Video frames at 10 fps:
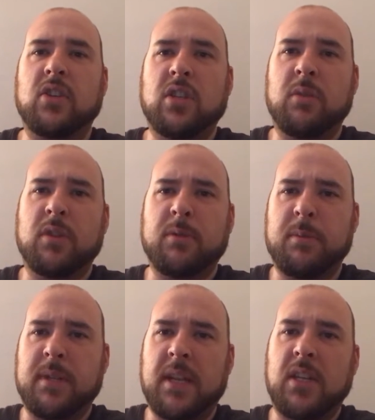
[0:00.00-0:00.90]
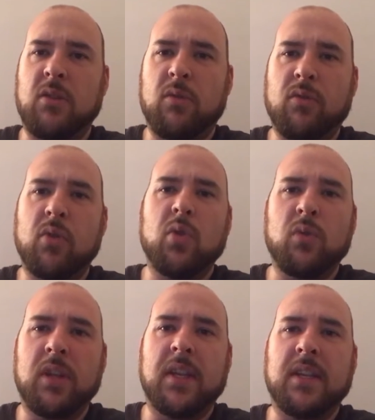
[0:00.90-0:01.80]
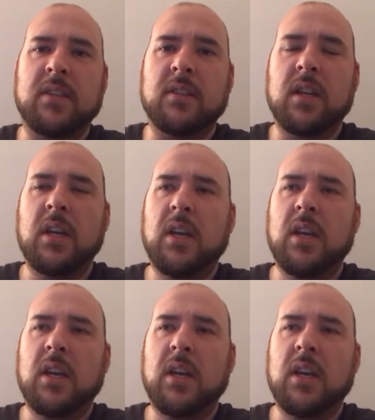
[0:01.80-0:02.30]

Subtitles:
She's the one that's supposed to be taking you through these